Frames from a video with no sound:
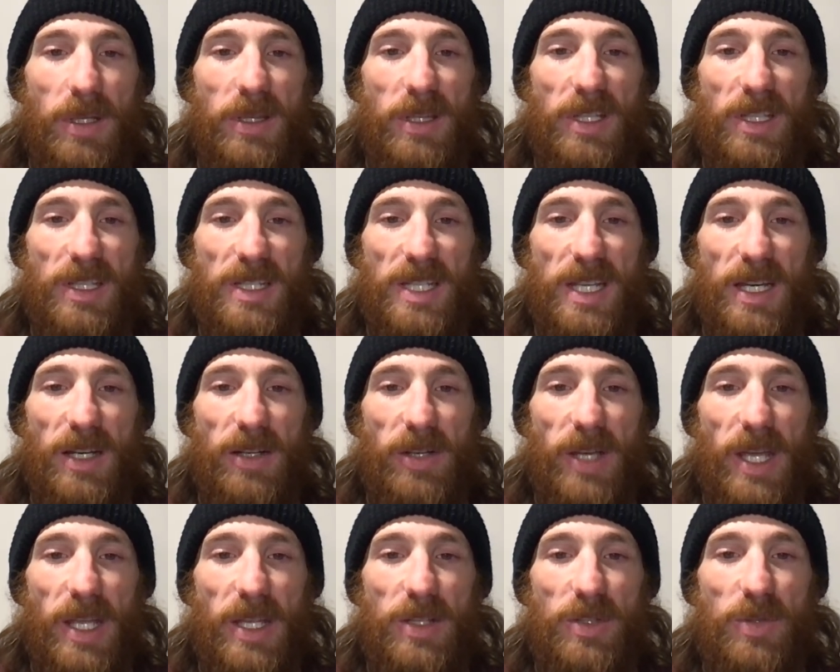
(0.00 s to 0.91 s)
The
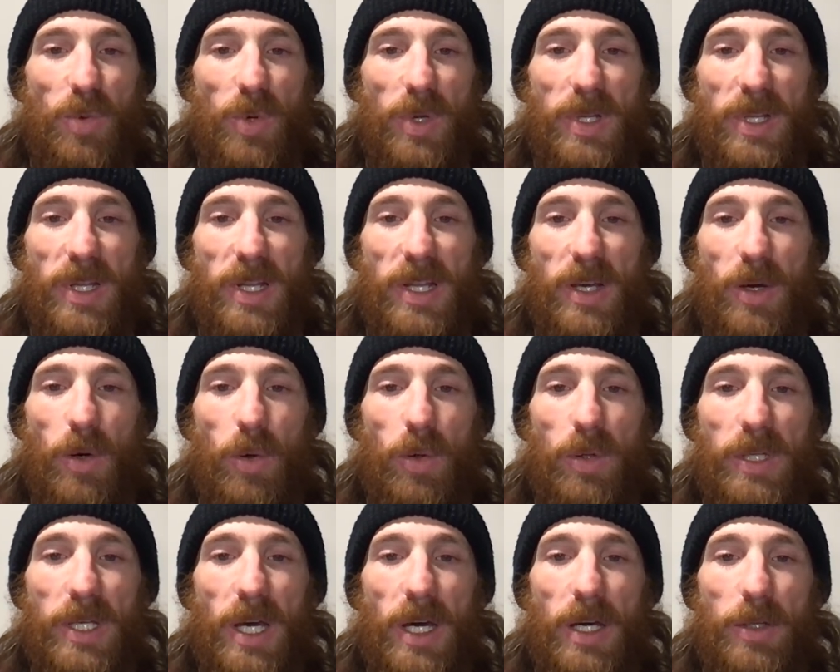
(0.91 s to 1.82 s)
tailgate is one of the
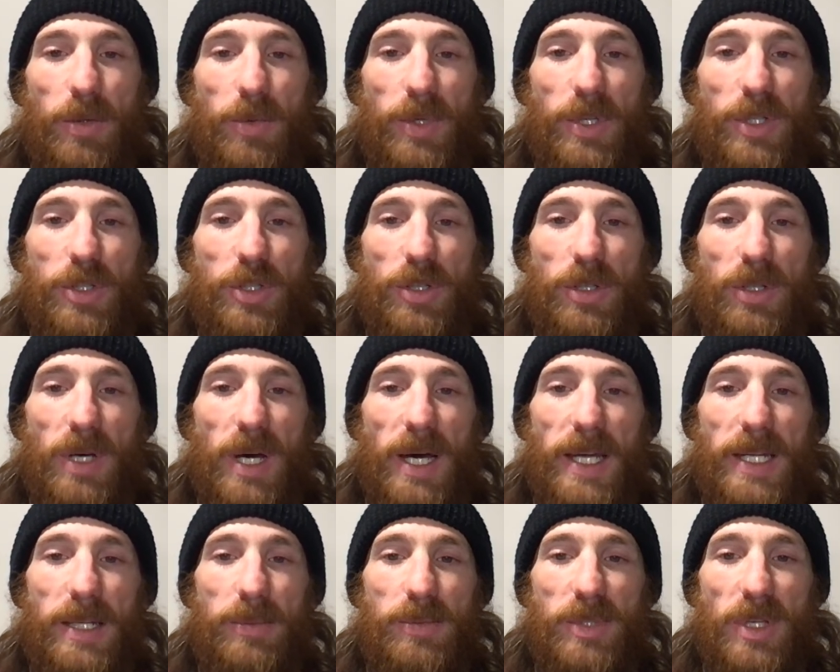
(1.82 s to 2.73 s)
only unoriginal
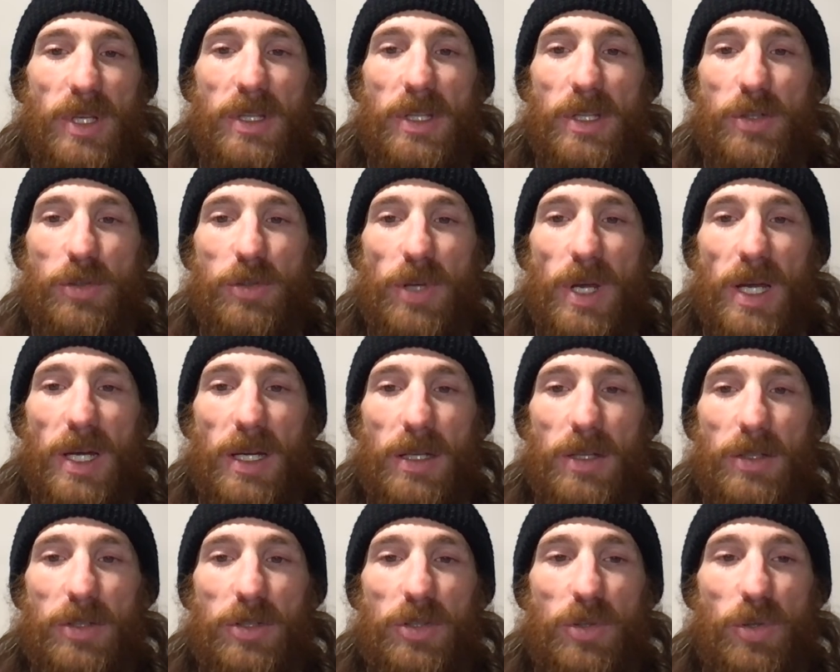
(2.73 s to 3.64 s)
items on the
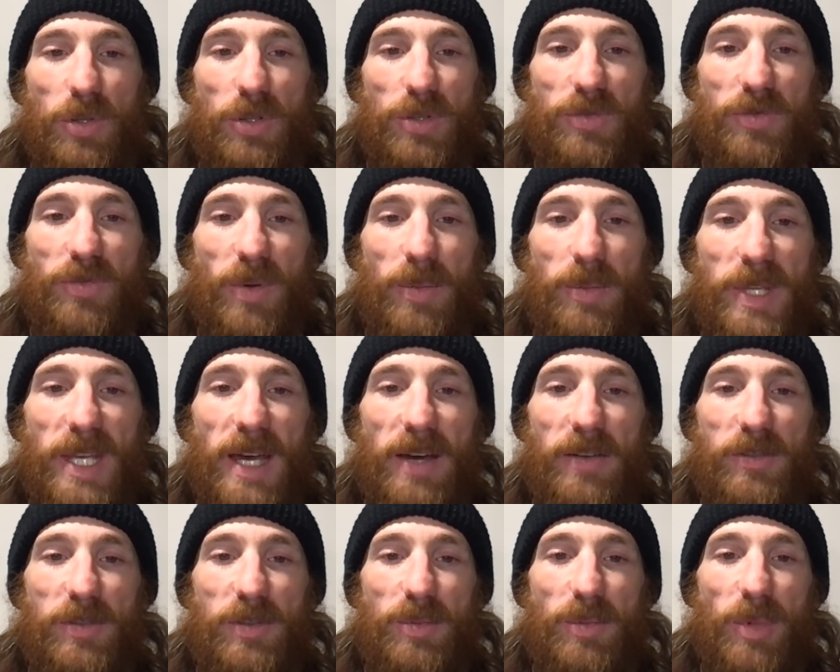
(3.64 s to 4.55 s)
truck, sourced from the
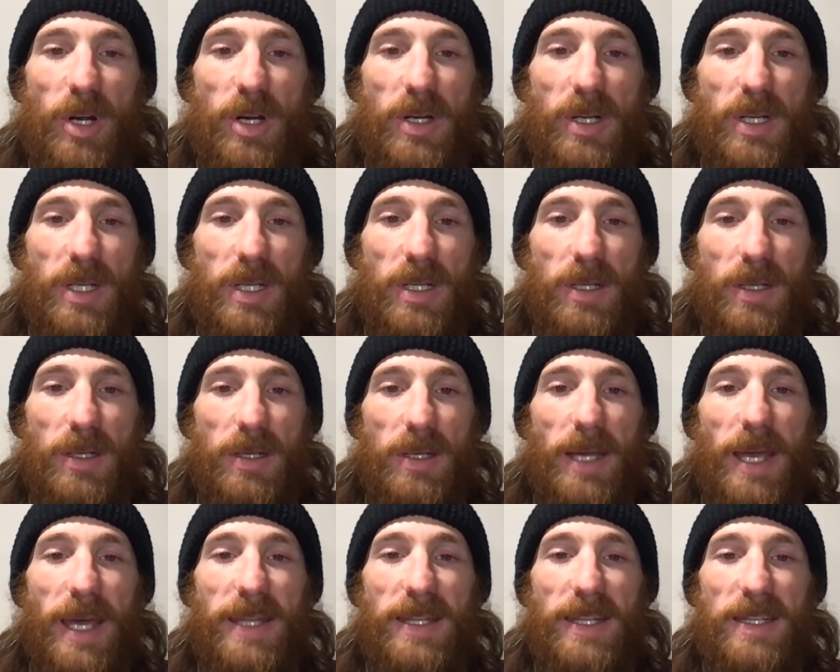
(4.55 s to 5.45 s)
aftermarket,
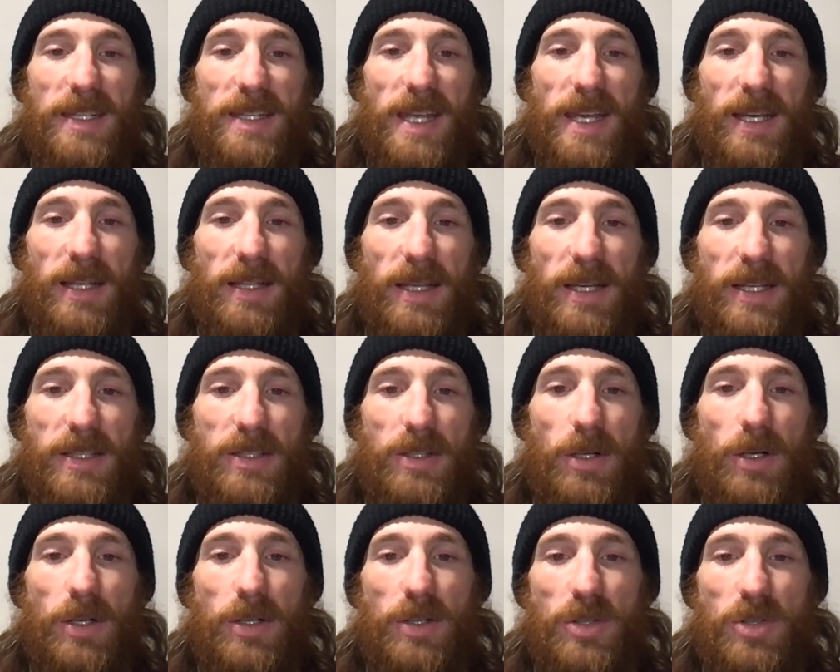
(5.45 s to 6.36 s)
and the taillights
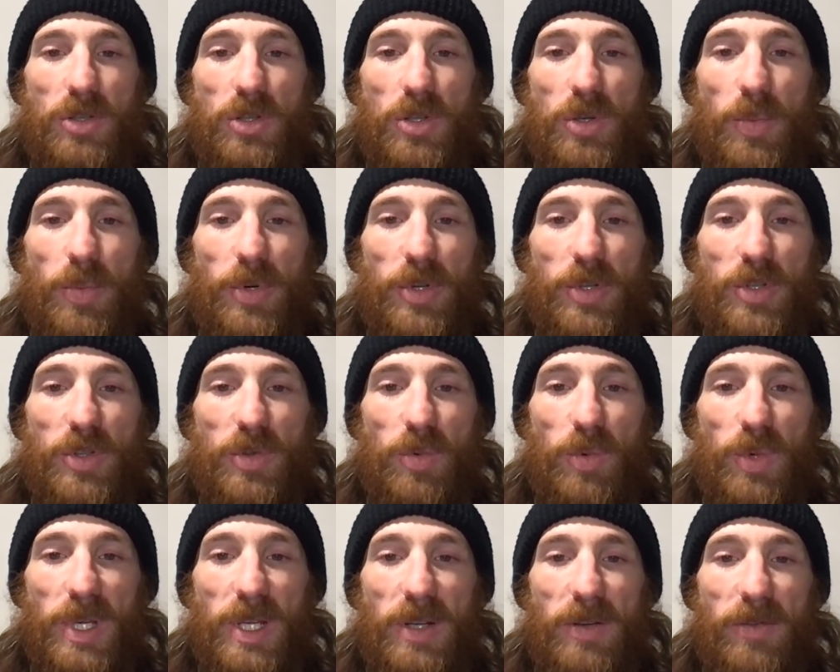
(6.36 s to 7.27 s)
are super
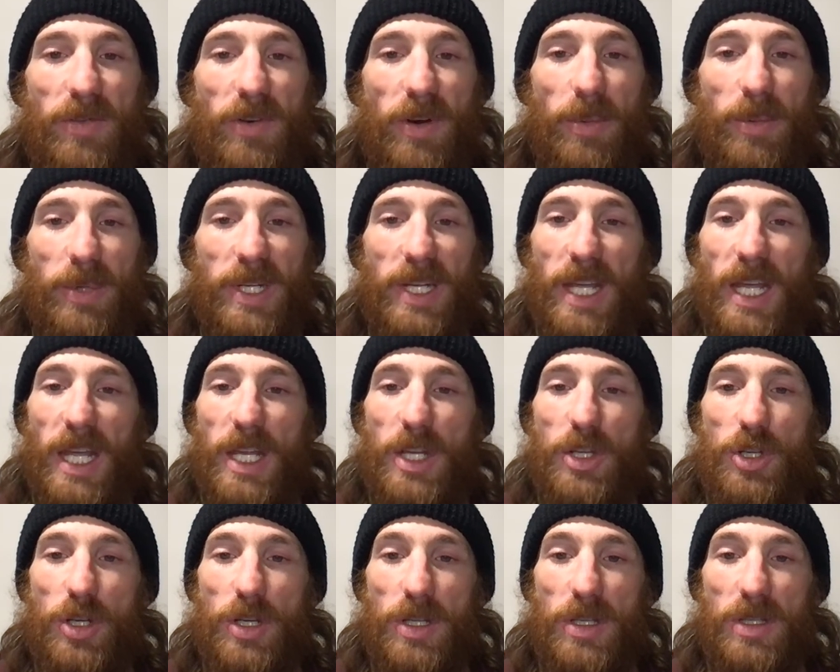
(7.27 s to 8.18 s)
sweet from an
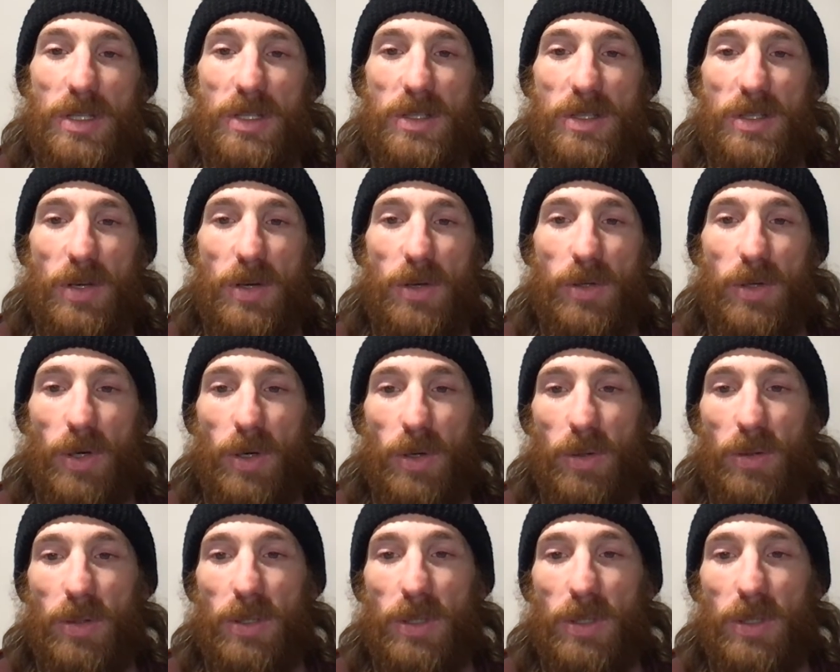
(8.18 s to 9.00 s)
ancient DeSoto.